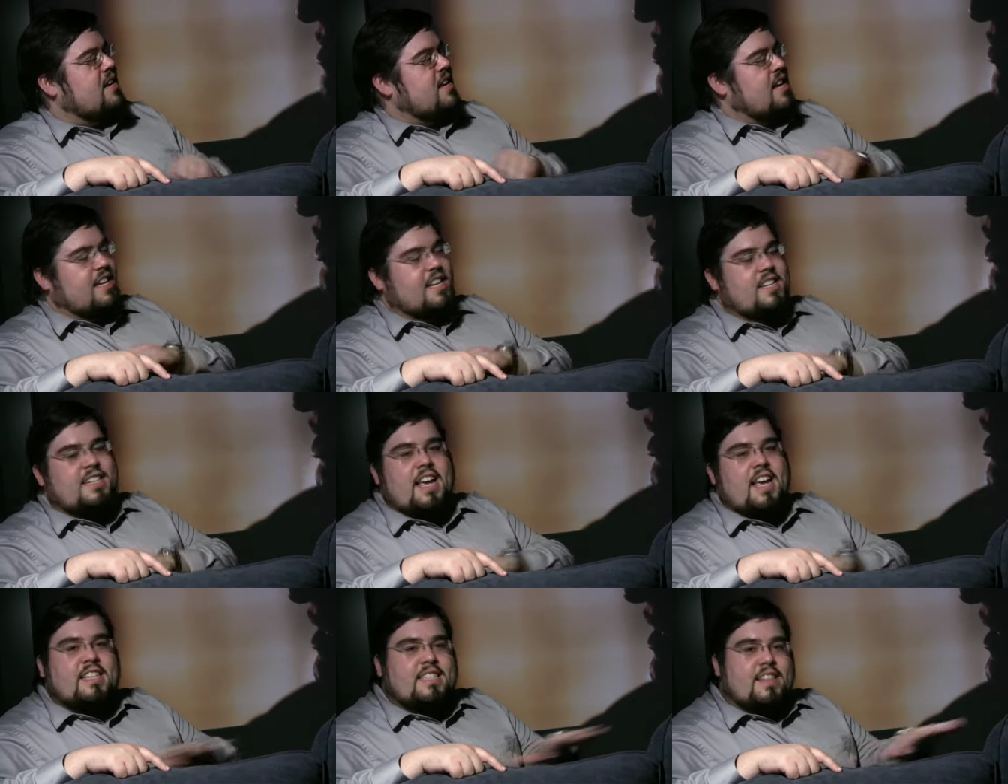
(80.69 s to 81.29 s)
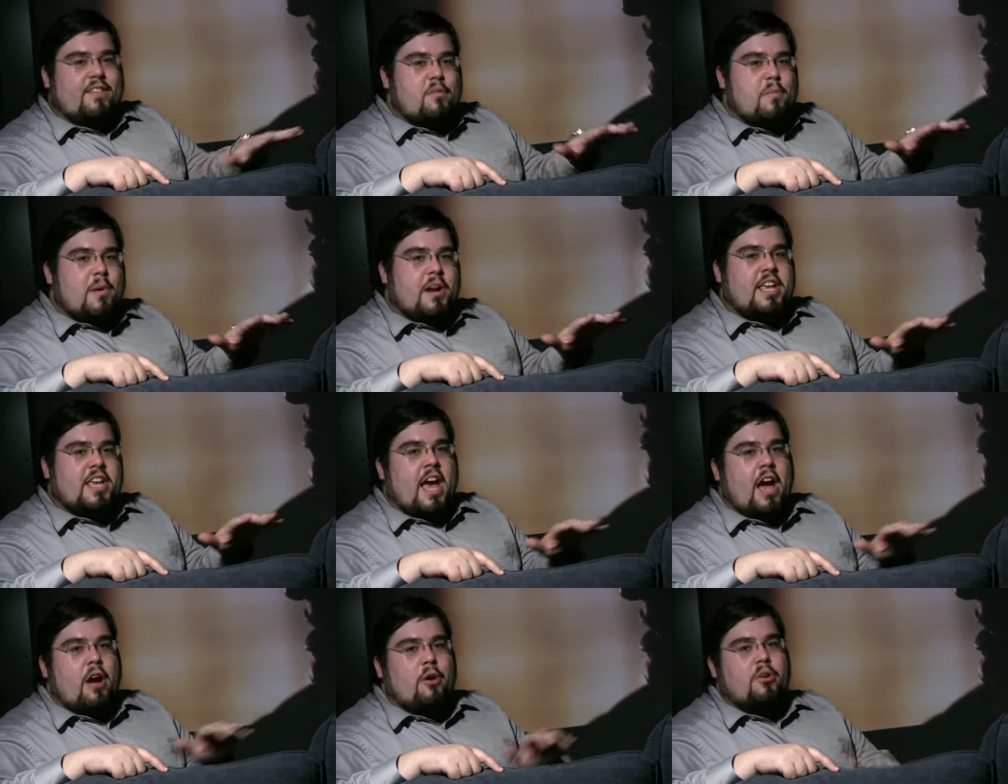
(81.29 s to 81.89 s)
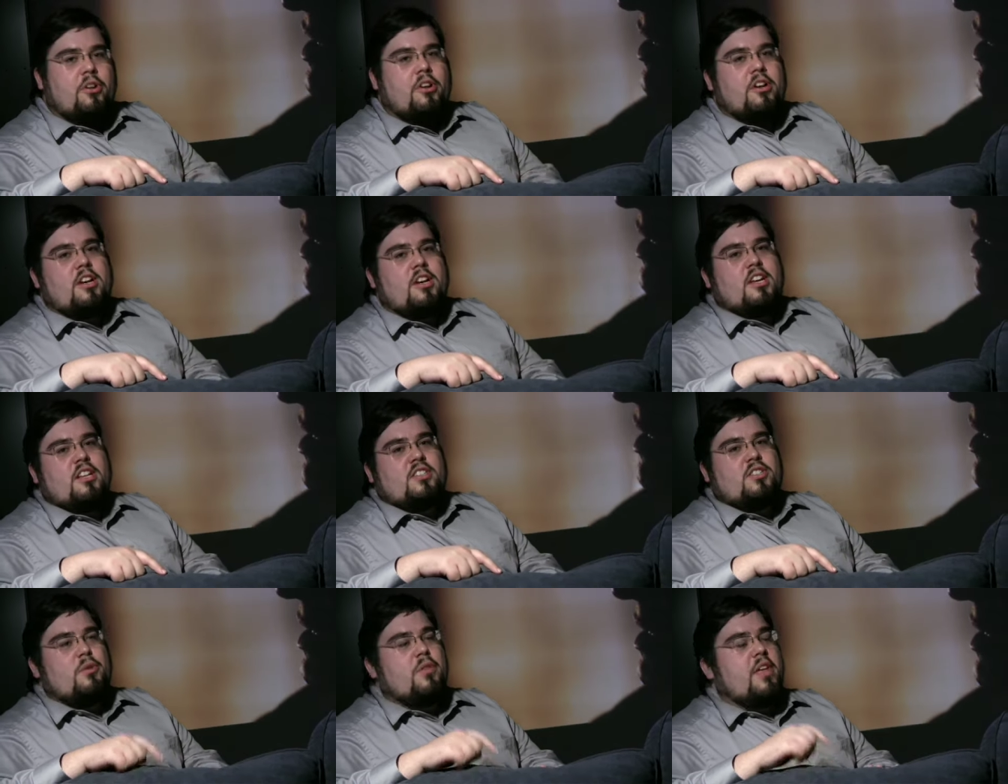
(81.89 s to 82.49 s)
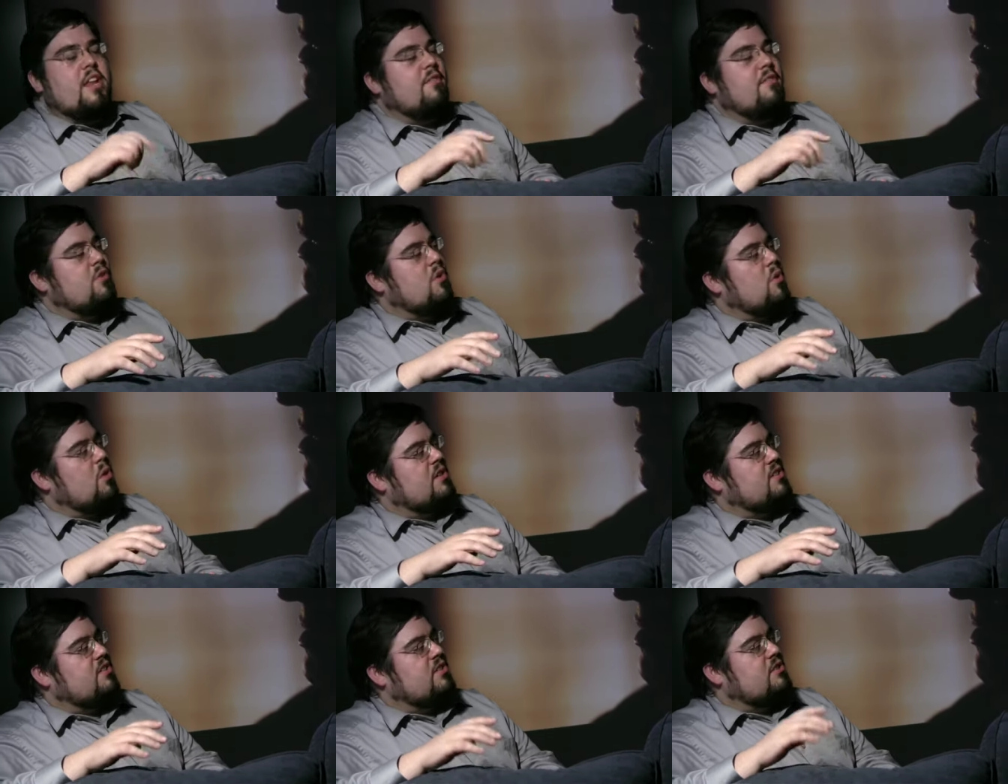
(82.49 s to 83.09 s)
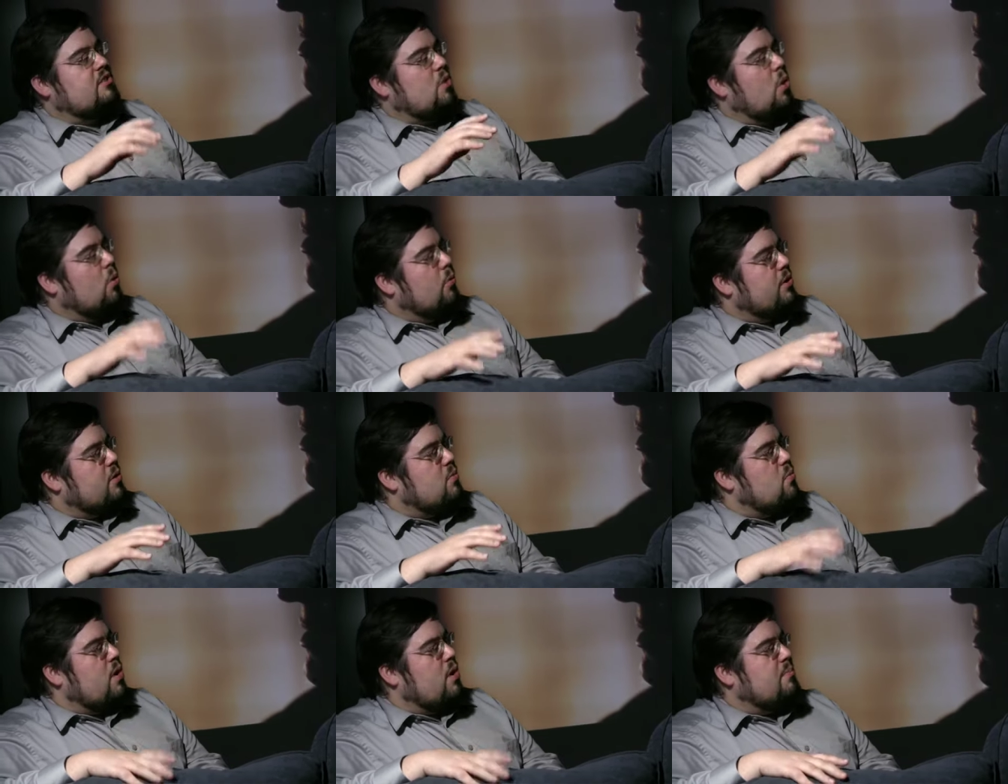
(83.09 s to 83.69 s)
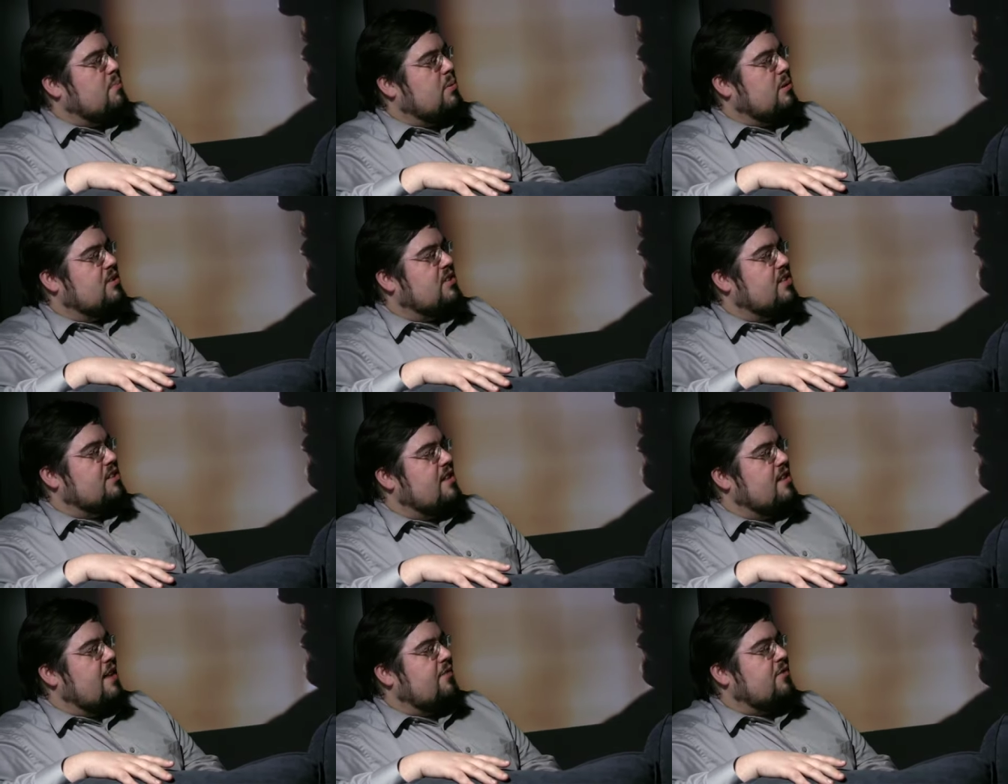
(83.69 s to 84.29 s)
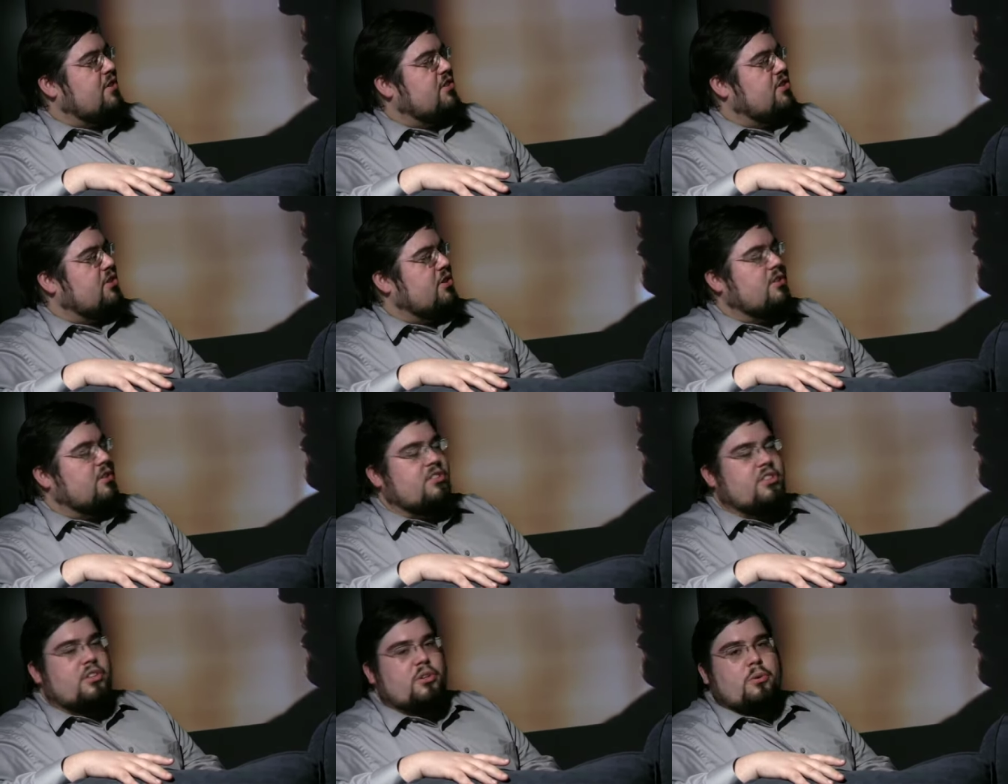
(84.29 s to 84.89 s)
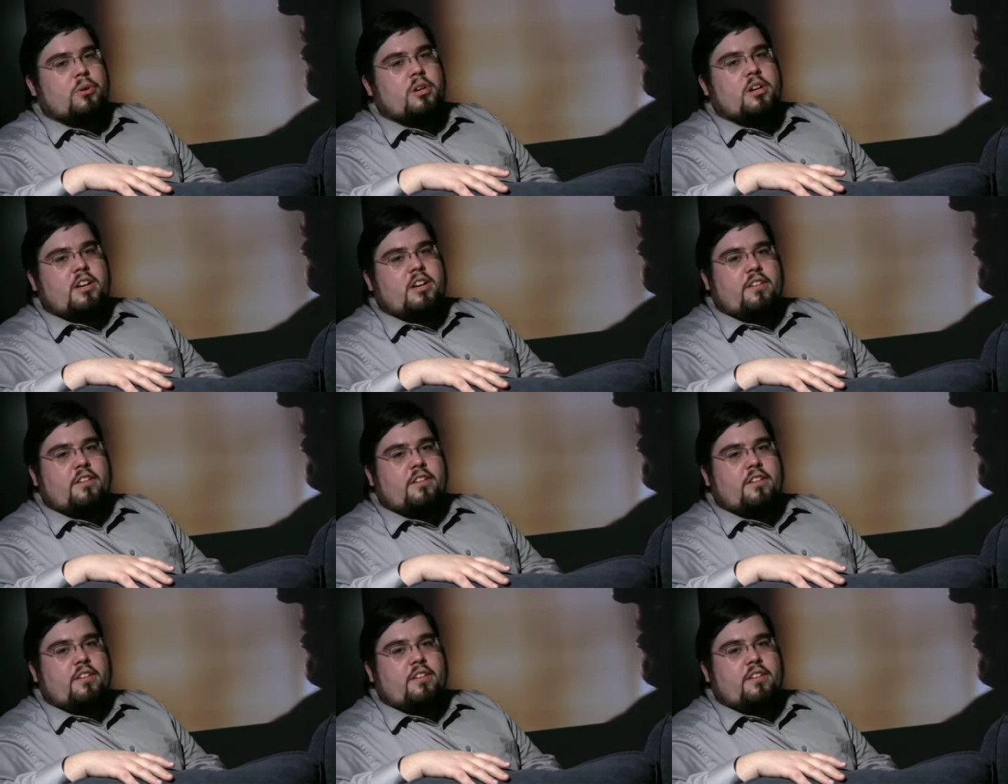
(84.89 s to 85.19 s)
He takes everybody out. So then, of course, there's only one person left to turn to,